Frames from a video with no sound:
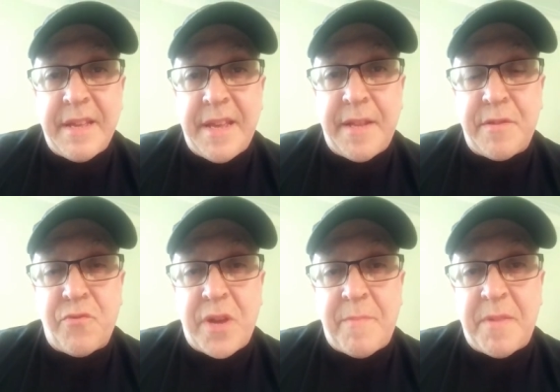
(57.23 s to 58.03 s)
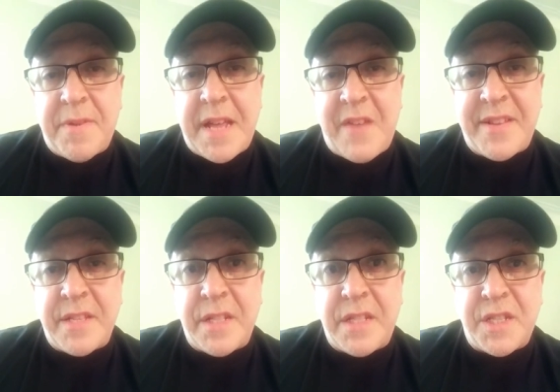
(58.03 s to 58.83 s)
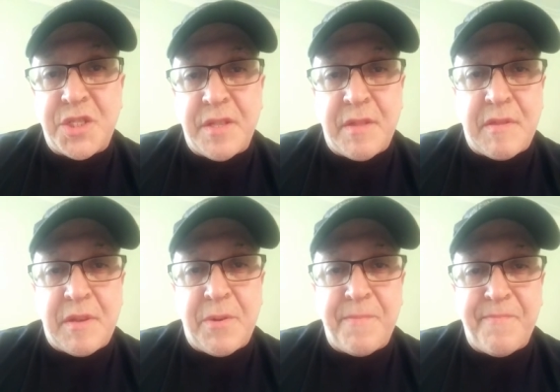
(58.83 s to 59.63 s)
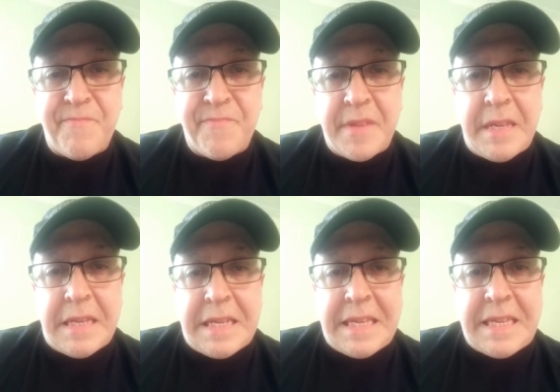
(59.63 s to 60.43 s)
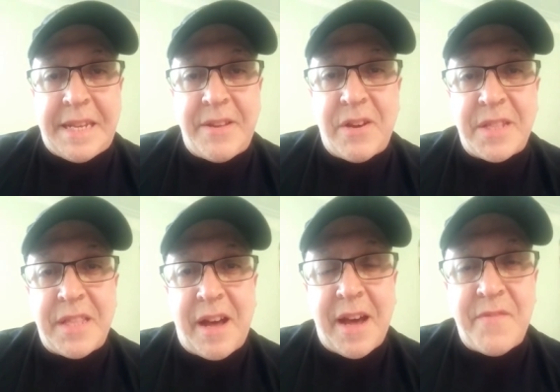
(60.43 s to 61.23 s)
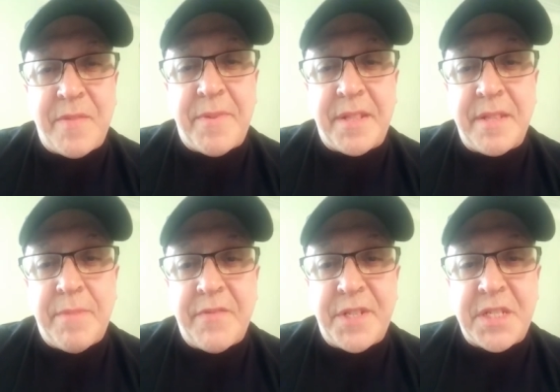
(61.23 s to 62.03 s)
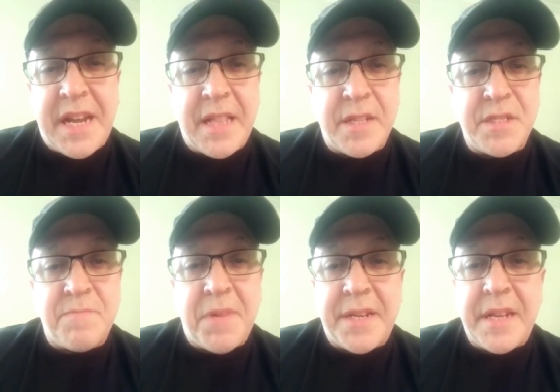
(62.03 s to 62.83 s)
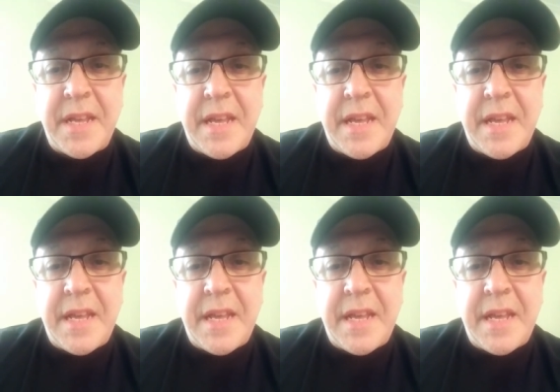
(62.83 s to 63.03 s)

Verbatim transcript: Instagram have been having little glitches, so getting on live has been a little bit of a challenge, but